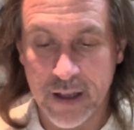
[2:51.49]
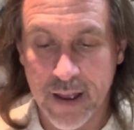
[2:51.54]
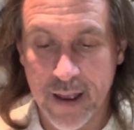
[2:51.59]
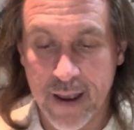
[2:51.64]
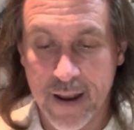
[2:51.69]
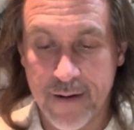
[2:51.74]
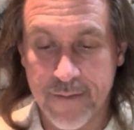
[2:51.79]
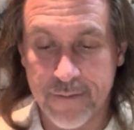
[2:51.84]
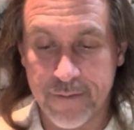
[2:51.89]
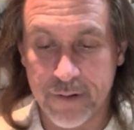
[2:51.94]

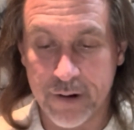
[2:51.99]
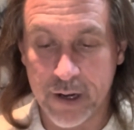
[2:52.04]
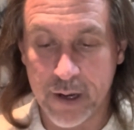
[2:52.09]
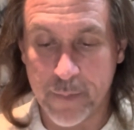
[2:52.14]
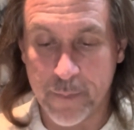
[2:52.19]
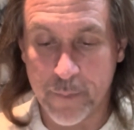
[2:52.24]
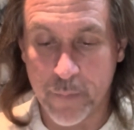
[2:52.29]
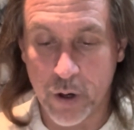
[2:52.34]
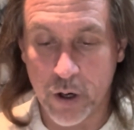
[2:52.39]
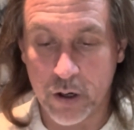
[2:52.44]
Every
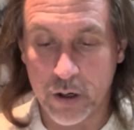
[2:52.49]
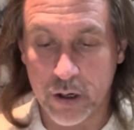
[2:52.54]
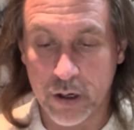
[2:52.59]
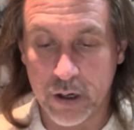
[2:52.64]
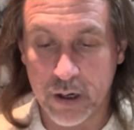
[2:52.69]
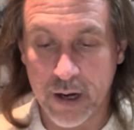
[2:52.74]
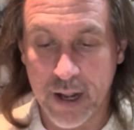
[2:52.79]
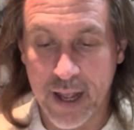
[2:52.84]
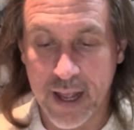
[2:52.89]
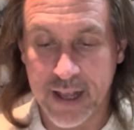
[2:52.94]

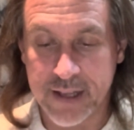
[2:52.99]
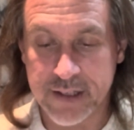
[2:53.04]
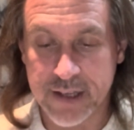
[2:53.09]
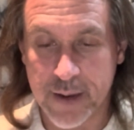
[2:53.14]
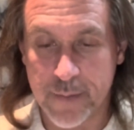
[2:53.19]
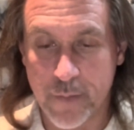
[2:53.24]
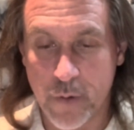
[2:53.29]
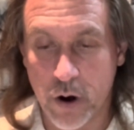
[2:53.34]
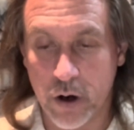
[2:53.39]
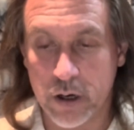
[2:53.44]
murder has
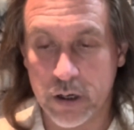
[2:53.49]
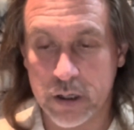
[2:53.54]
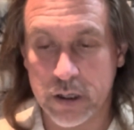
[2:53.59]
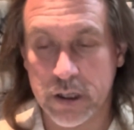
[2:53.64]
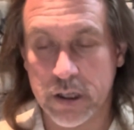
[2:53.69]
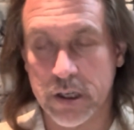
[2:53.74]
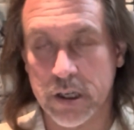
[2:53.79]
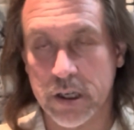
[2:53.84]
a mark.